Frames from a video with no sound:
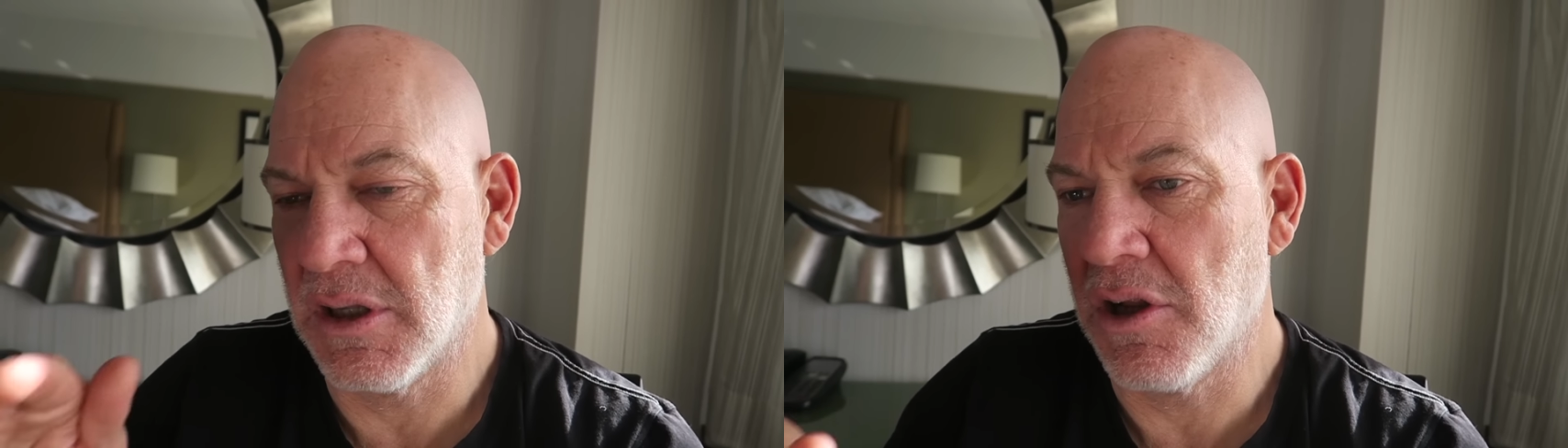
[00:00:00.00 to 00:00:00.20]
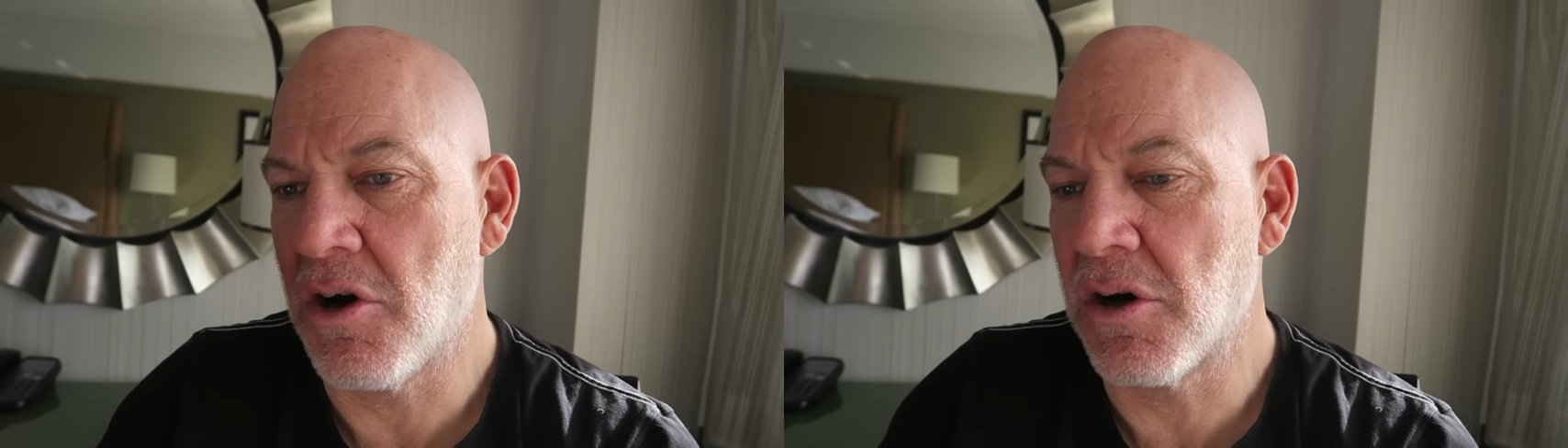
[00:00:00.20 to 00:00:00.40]

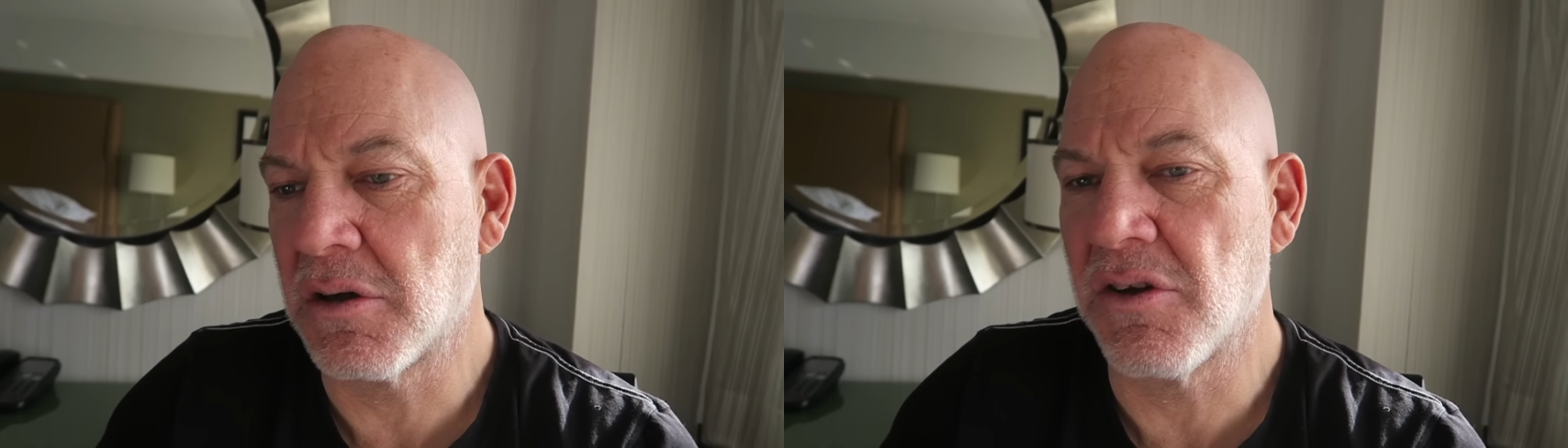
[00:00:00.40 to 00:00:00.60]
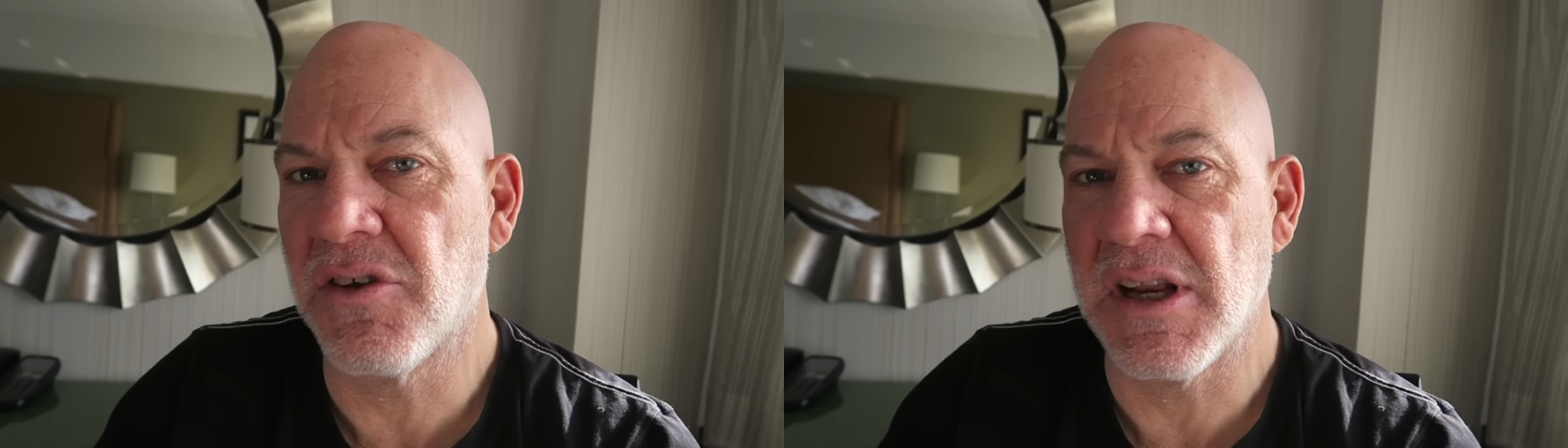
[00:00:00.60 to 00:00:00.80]
A
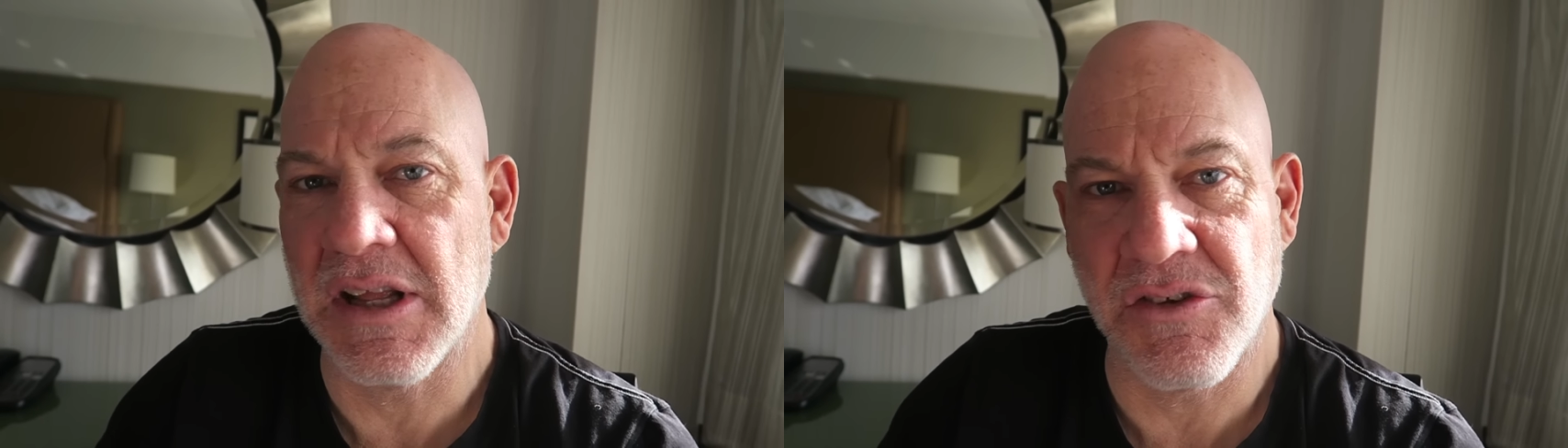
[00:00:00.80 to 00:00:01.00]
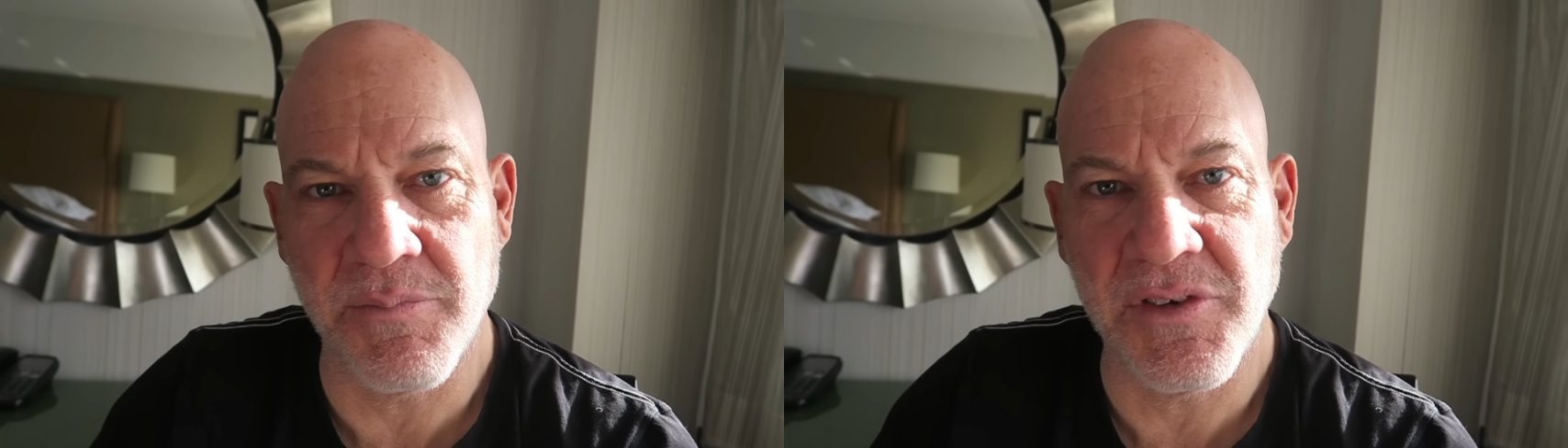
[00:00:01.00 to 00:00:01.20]
long
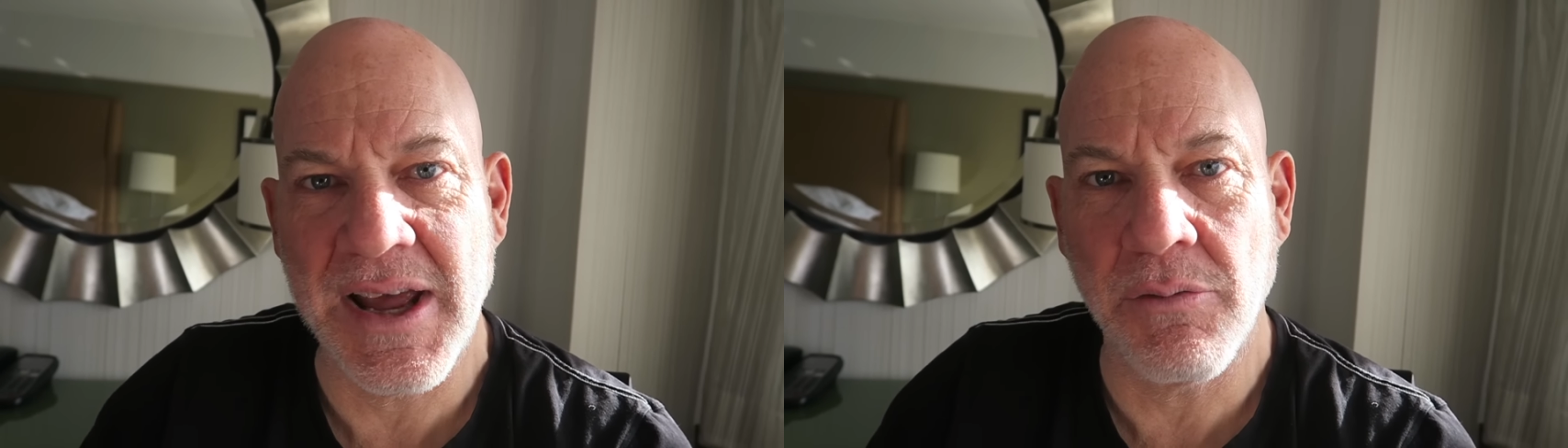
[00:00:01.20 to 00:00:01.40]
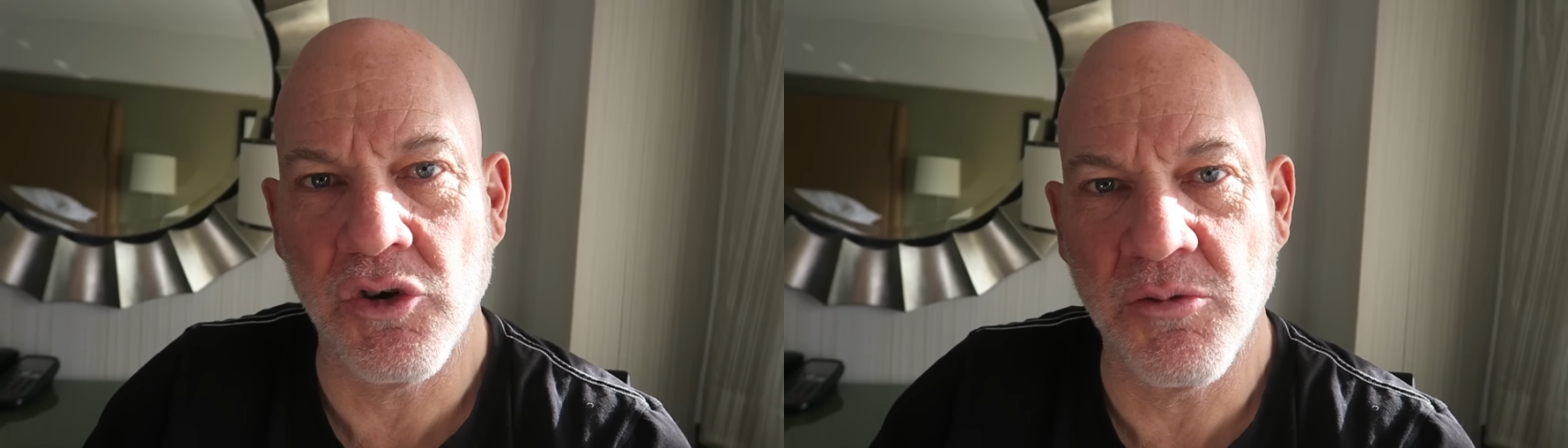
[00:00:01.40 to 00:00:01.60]
descent and some
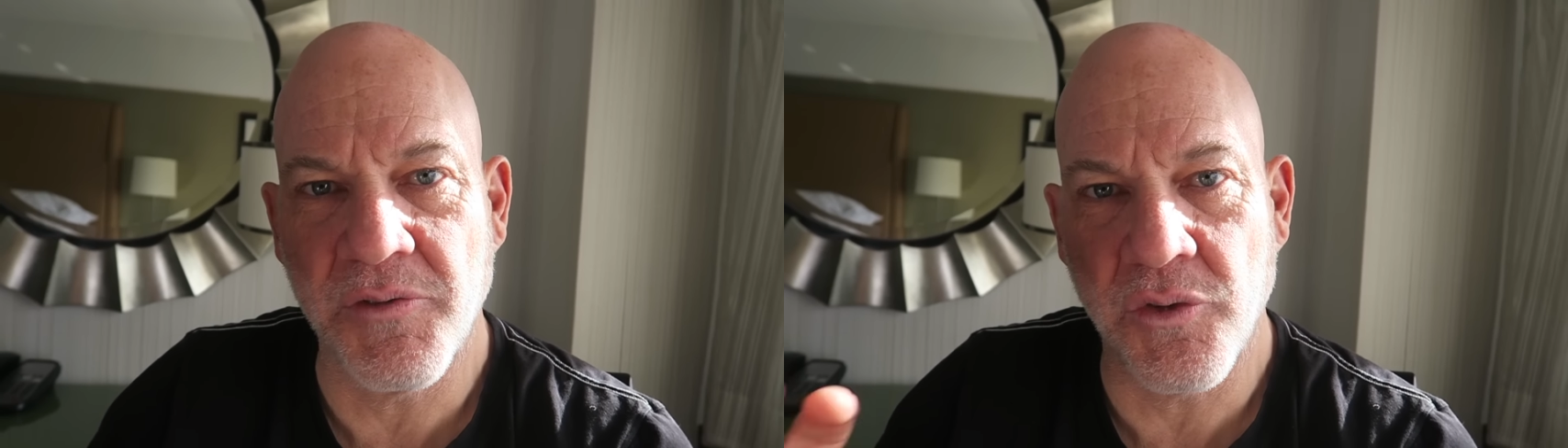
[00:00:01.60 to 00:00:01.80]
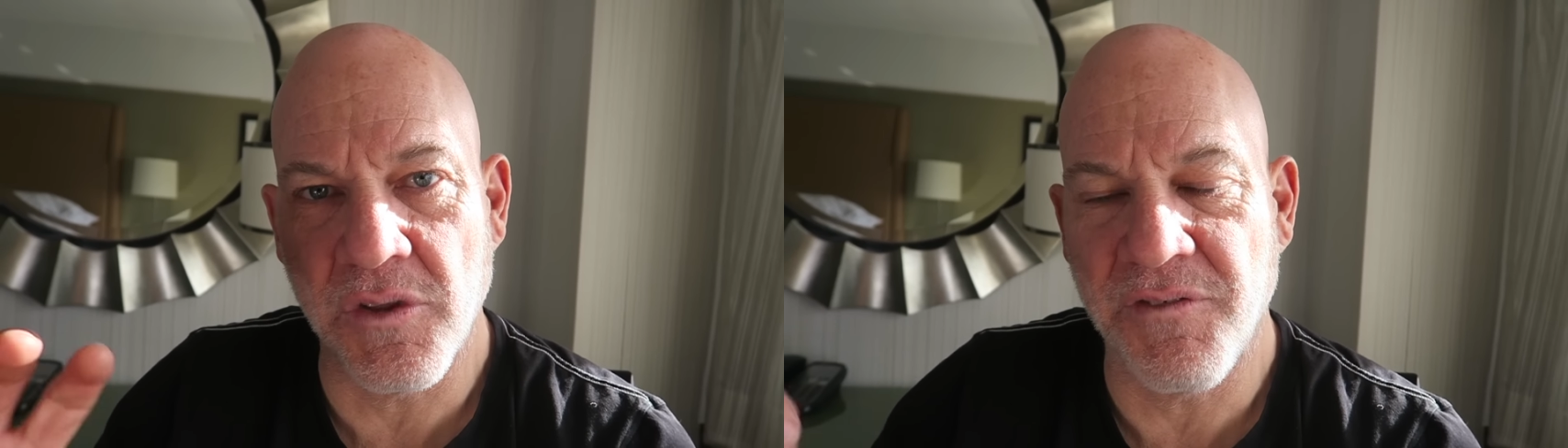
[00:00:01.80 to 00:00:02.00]
flat roads
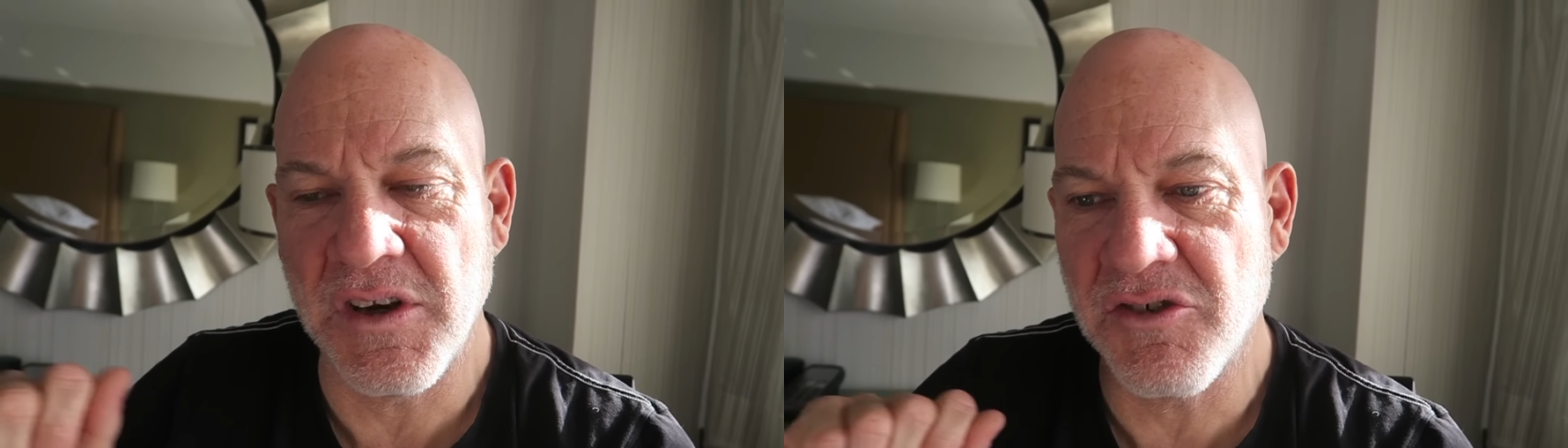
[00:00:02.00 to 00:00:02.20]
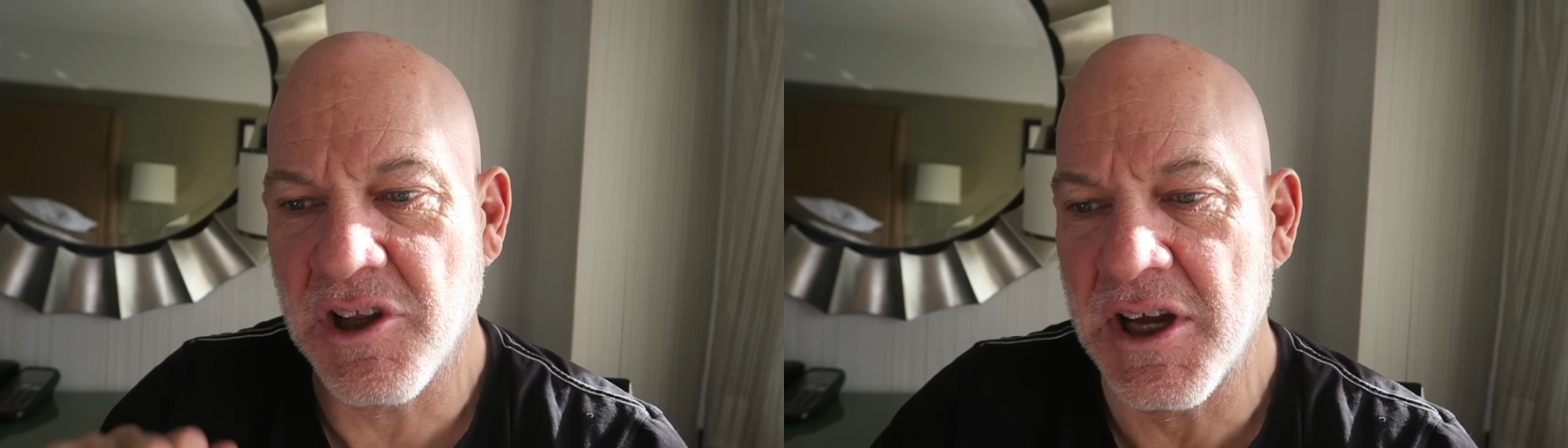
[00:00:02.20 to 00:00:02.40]
before the
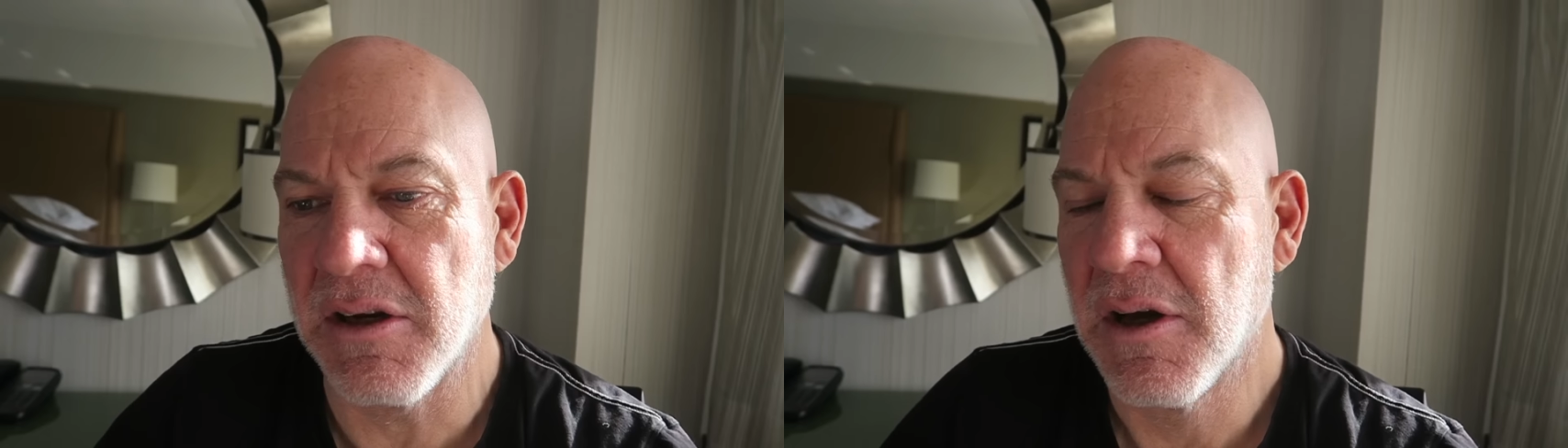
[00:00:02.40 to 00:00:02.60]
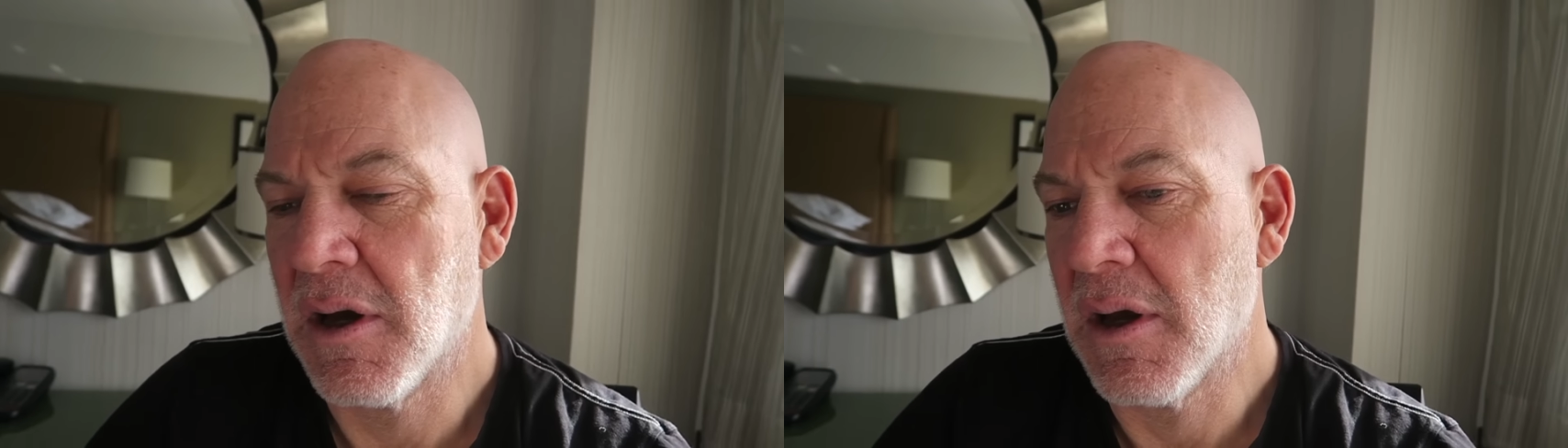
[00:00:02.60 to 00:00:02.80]
finish line.